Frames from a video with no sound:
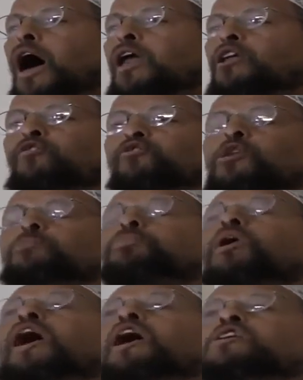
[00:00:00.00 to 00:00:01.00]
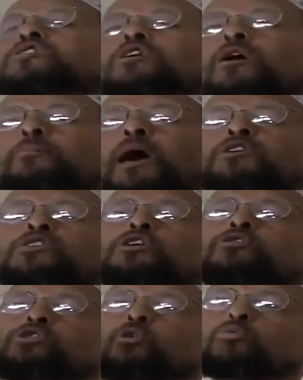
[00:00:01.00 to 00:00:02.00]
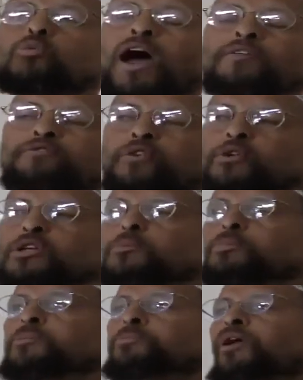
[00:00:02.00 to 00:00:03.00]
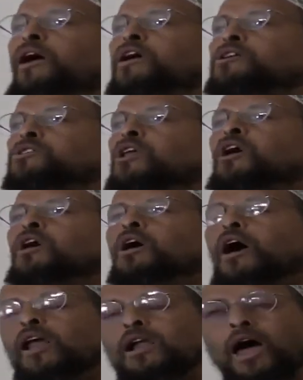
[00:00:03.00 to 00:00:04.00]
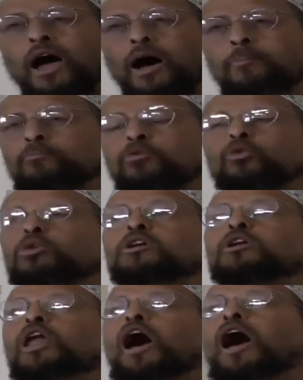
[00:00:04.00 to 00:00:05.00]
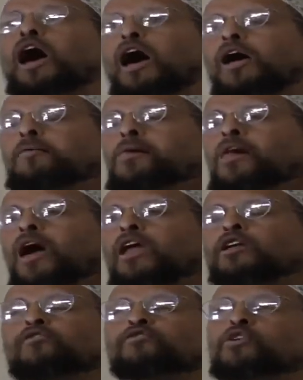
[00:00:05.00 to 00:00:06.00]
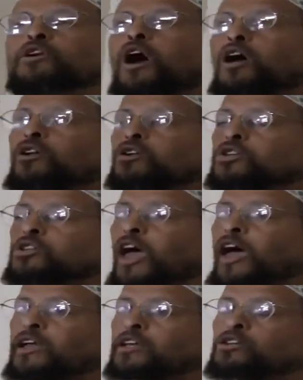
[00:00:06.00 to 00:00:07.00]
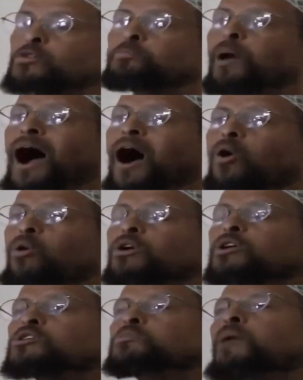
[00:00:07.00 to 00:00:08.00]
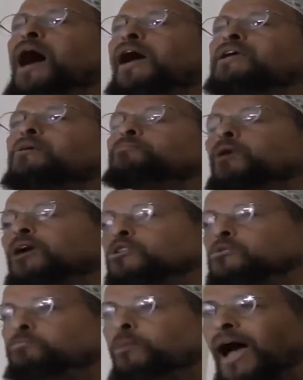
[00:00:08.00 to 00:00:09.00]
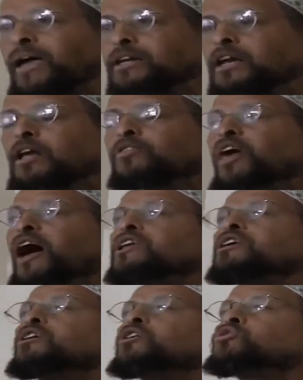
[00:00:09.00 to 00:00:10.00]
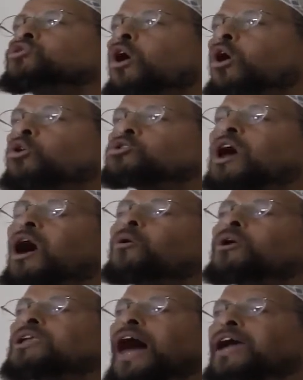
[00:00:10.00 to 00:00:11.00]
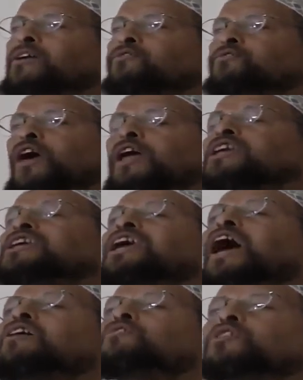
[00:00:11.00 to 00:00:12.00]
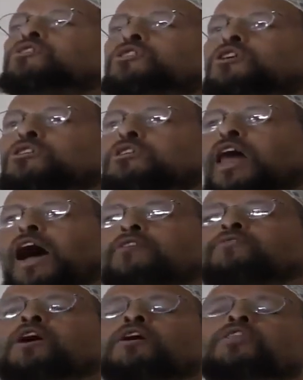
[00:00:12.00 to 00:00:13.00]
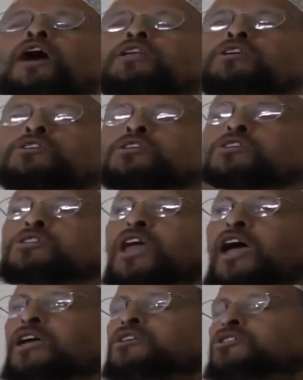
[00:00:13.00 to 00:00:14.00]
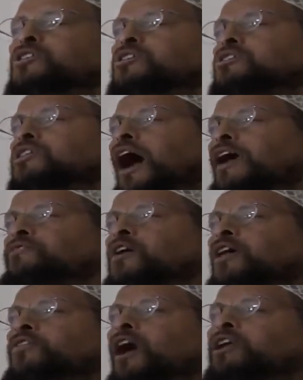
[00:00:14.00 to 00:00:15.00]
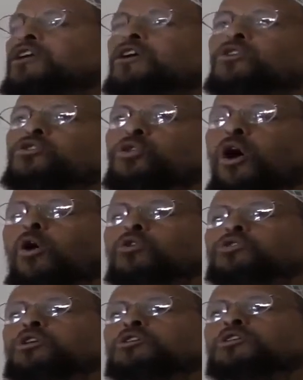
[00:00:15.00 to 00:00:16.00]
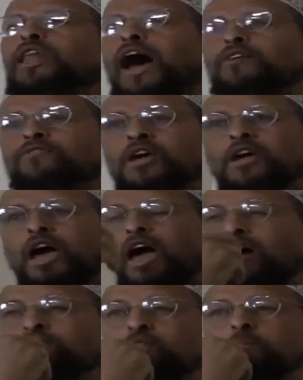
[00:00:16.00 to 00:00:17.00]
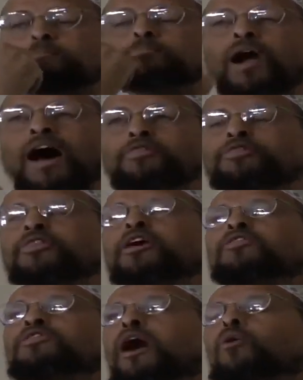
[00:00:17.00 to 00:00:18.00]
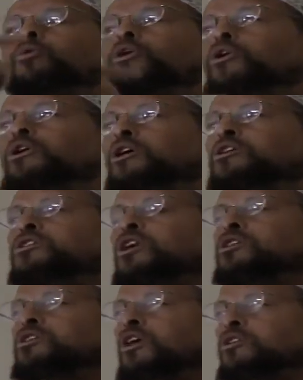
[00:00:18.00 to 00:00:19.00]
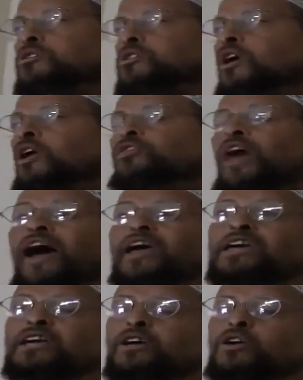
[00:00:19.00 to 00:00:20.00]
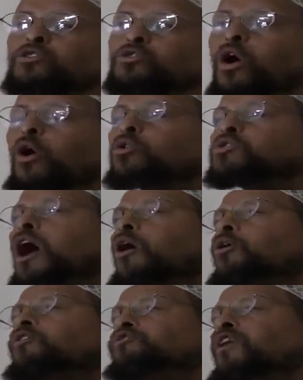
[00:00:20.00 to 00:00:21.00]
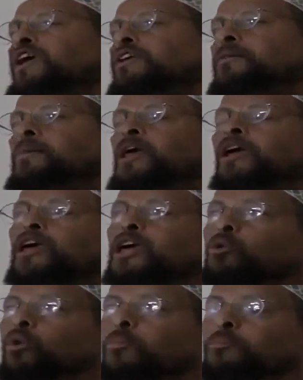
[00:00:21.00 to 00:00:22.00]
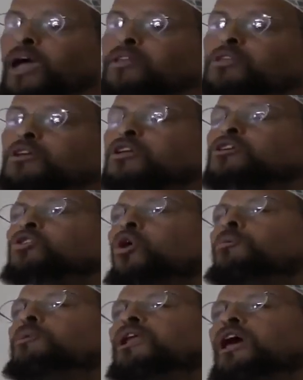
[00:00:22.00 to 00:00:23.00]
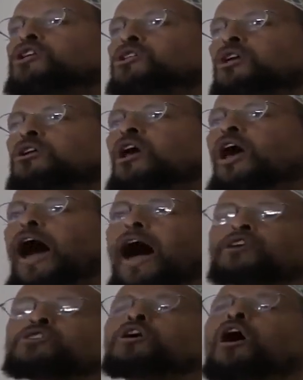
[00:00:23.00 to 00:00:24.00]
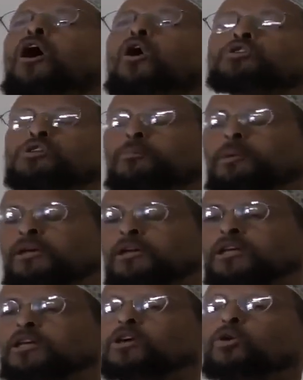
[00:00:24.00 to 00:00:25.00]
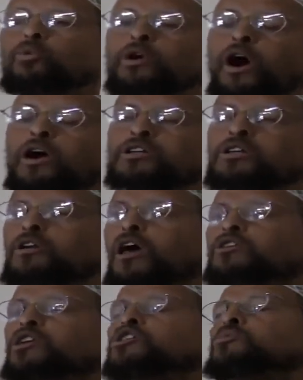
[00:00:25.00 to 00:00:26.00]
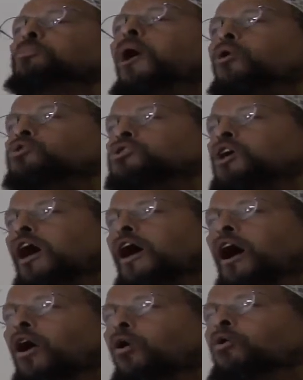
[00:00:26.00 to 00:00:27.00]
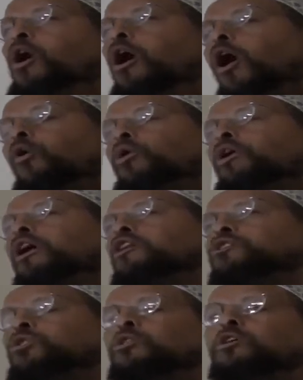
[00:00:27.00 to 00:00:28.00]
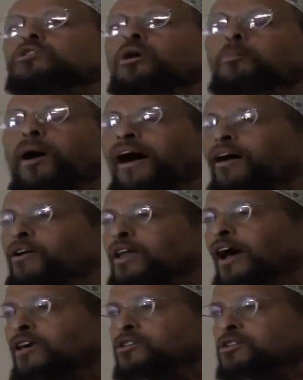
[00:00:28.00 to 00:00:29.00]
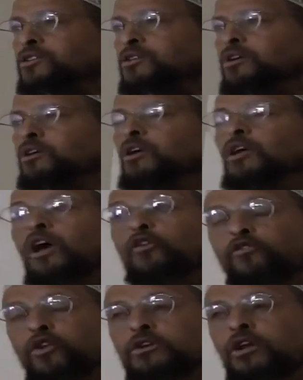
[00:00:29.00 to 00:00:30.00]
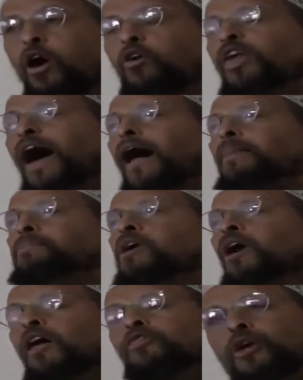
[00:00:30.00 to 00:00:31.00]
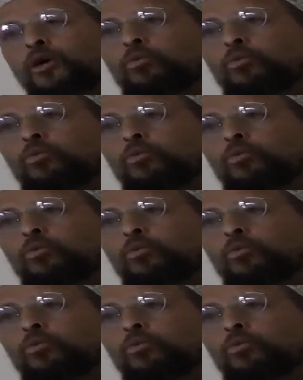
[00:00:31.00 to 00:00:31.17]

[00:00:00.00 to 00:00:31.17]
And if we praise Him as He should rightfully be praised, Alhamdulillah. And if we understand His power and His, mat, his might, that He controls our life, that He gave us this life, that He sustains this life, that He controls this life, every breath that we're in existence, that He controls our fate. He will make the determination as to ultimately we are disposed to hell or we're entered into paradise. If we know that, and